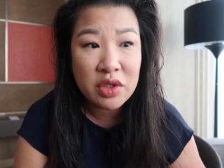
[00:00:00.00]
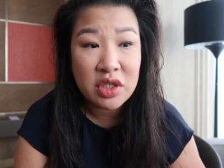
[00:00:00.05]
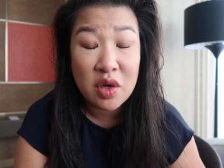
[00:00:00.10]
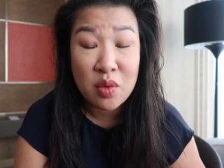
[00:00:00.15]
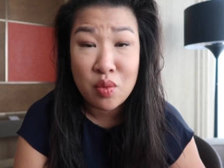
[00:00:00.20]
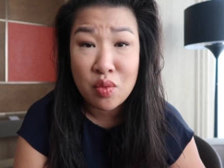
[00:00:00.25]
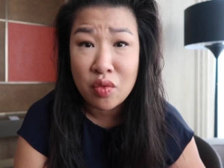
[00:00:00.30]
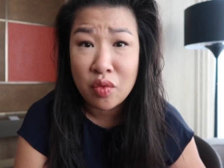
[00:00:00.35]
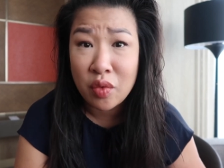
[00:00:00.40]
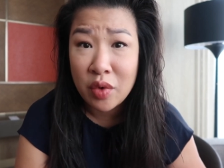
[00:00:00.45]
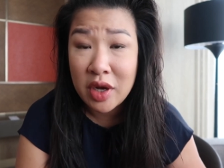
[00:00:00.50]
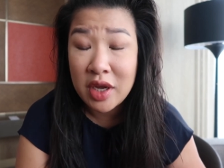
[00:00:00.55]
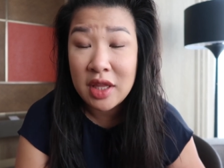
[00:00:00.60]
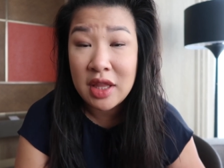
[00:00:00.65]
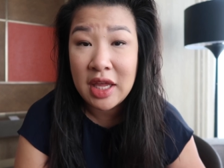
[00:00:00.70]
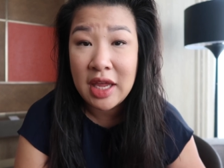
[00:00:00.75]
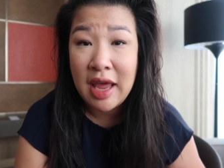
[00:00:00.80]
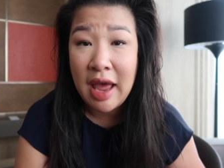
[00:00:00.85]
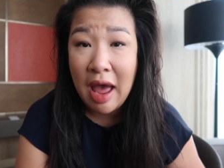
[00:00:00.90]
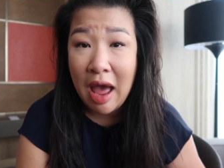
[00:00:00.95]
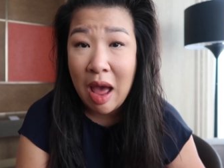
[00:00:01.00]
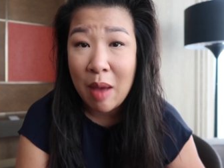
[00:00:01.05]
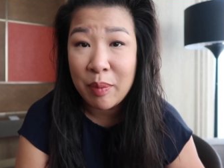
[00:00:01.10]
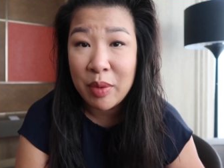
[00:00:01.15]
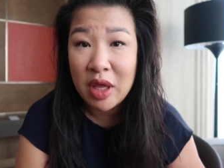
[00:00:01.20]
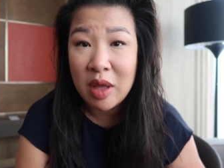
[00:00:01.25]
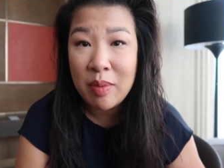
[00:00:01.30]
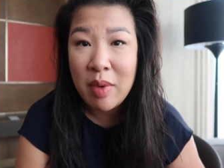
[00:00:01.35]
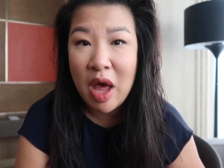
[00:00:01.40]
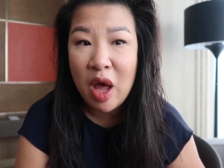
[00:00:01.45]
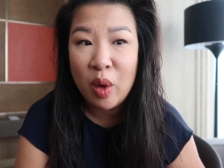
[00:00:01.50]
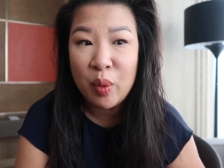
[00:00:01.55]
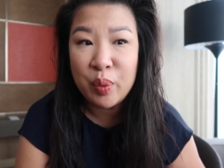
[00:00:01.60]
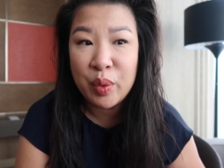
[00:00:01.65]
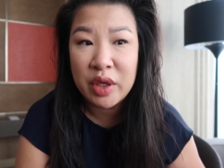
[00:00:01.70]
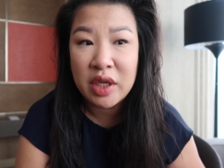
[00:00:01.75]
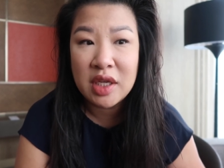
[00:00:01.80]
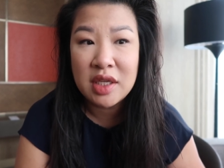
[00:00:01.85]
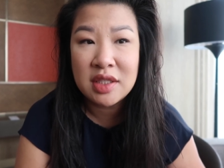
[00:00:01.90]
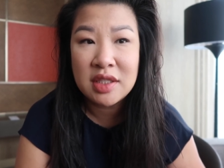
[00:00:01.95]
which I'm really happy
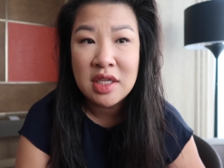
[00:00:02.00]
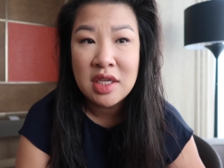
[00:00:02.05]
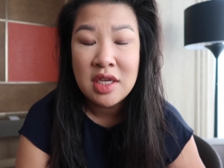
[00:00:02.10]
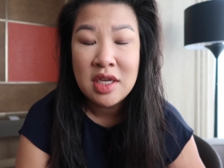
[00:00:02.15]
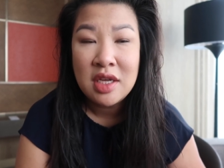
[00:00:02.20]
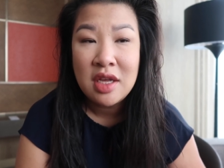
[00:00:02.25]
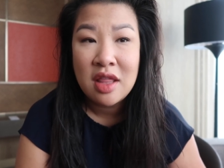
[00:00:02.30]
about because